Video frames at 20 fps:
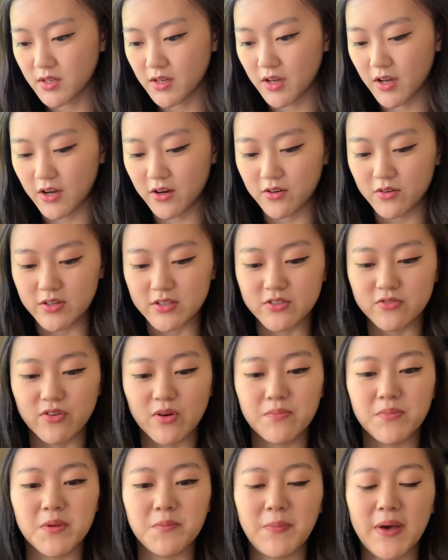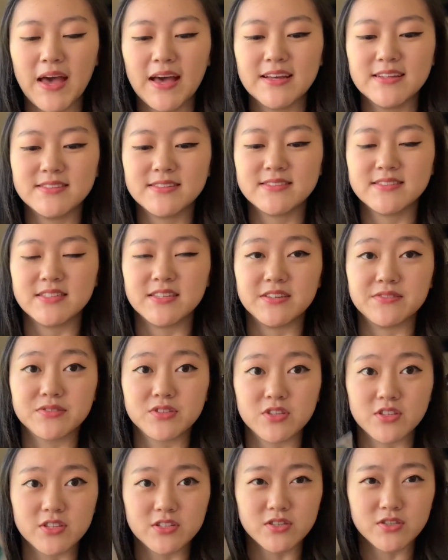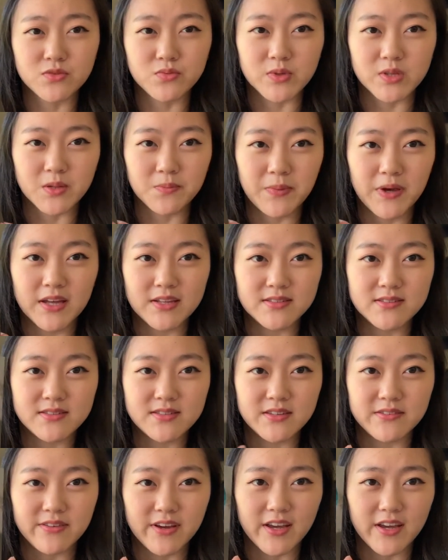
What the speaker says: oh, it's from the Pensieve. So this is what the Pensieve,